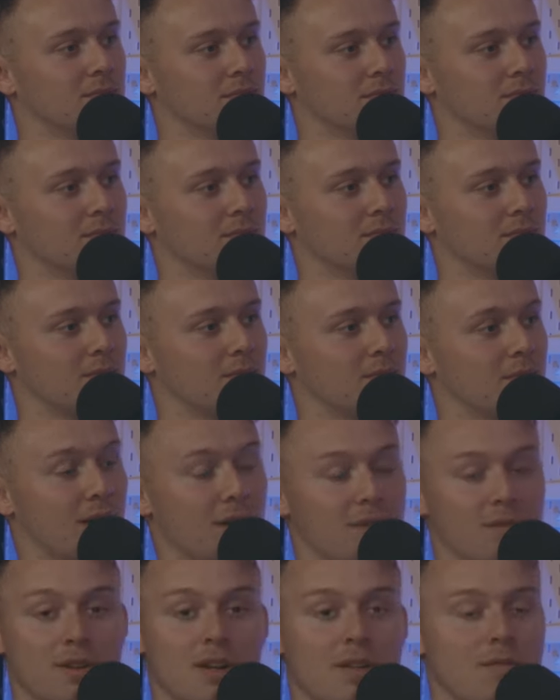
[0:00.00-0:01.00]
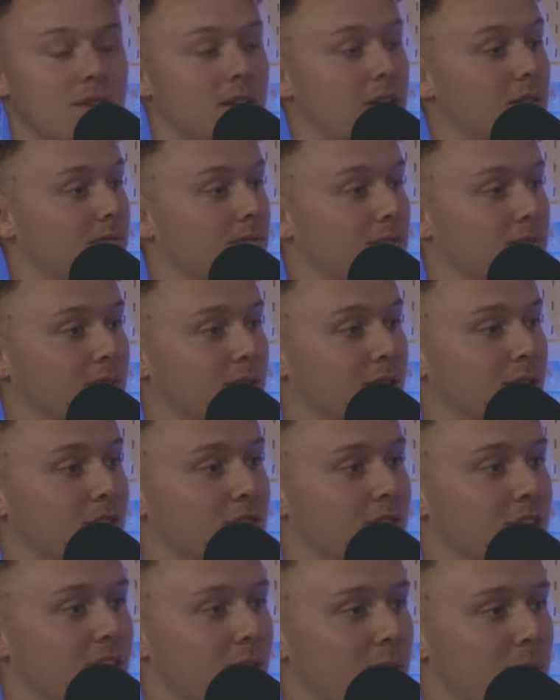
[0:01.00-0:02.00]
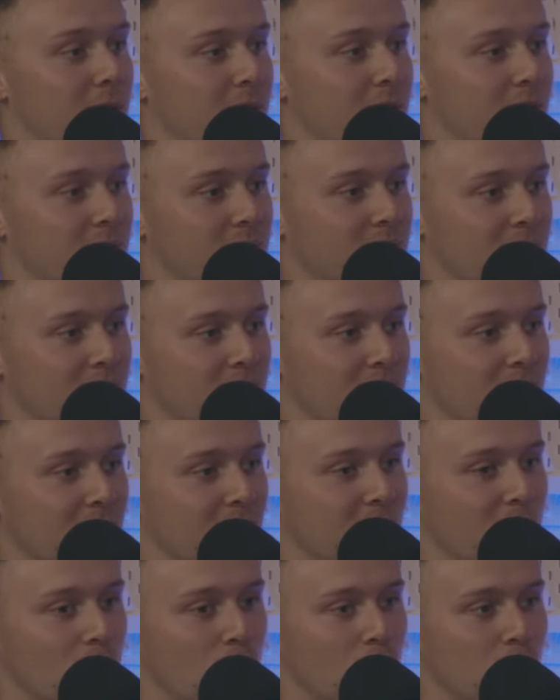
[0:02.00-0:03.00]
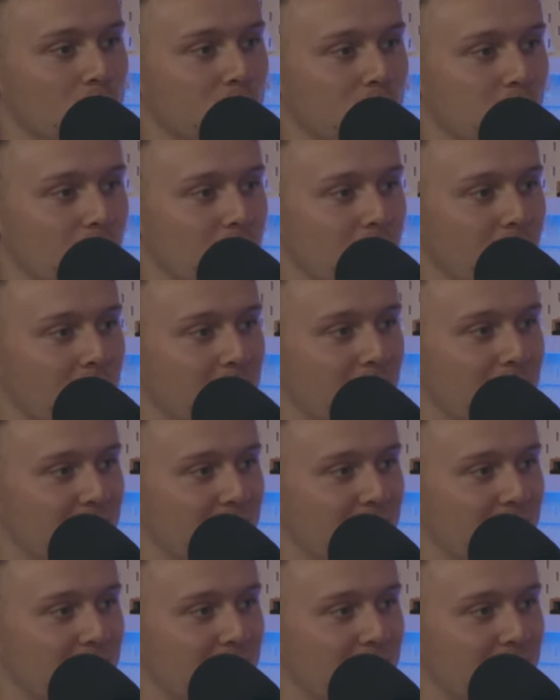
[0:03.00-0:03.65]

Yeah. I love that. Yeah. Couldn't say it better. Awesome, brother.